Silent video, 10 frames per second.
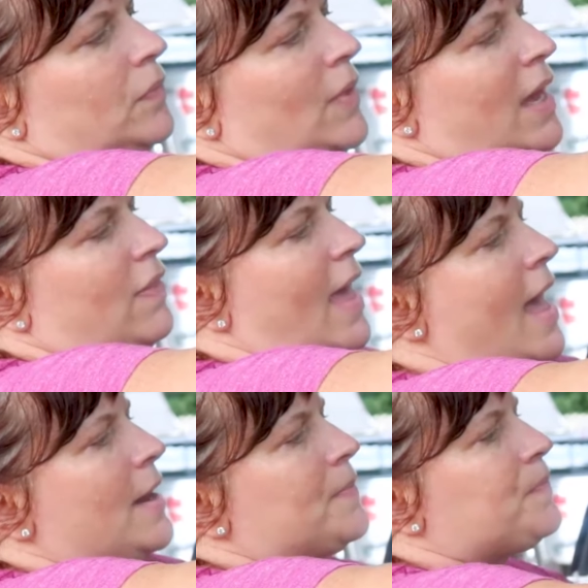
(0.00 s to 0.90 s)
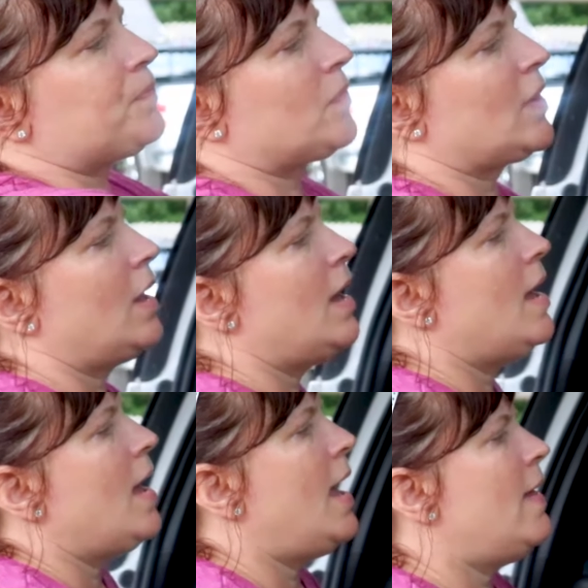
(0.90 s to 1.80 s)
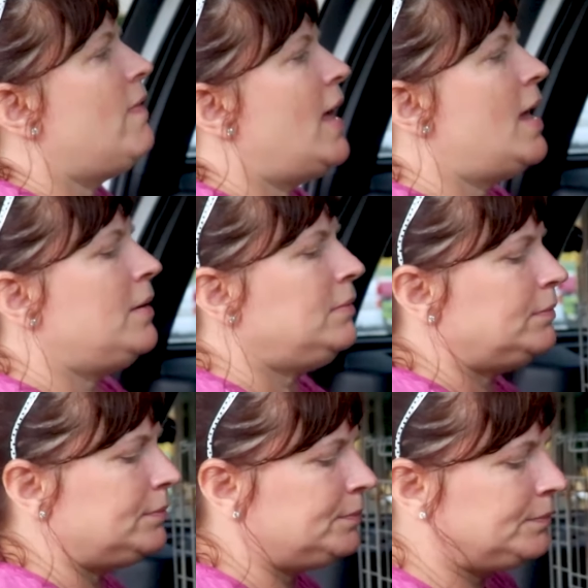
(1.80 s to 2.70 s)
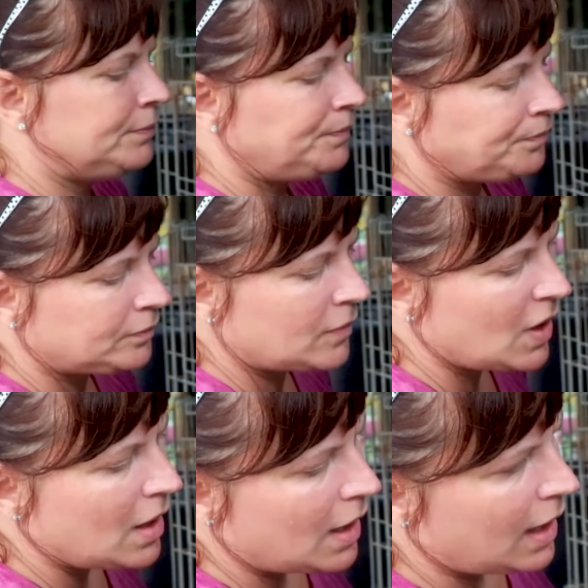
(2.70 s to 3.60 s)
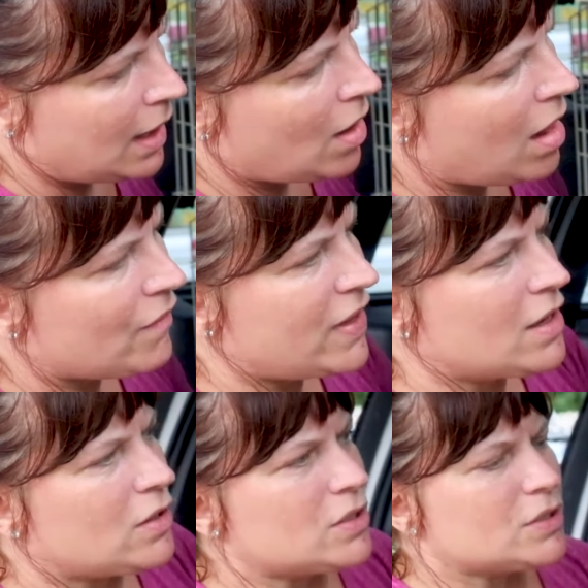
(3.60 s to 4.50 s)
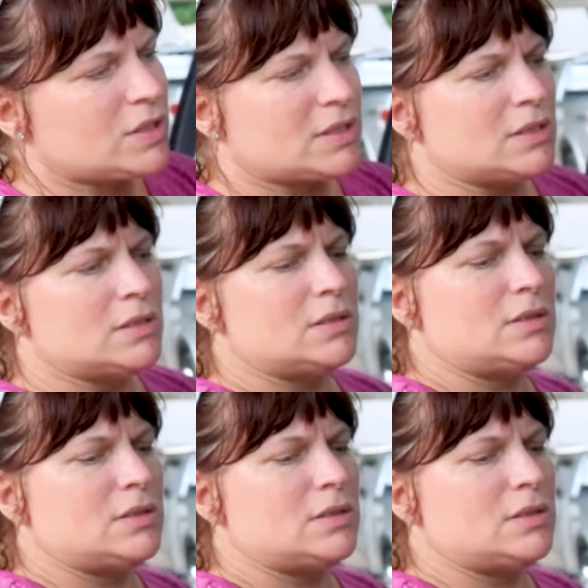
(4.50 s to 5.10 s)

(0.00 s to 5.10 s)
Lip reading: like that. And then in all vehicles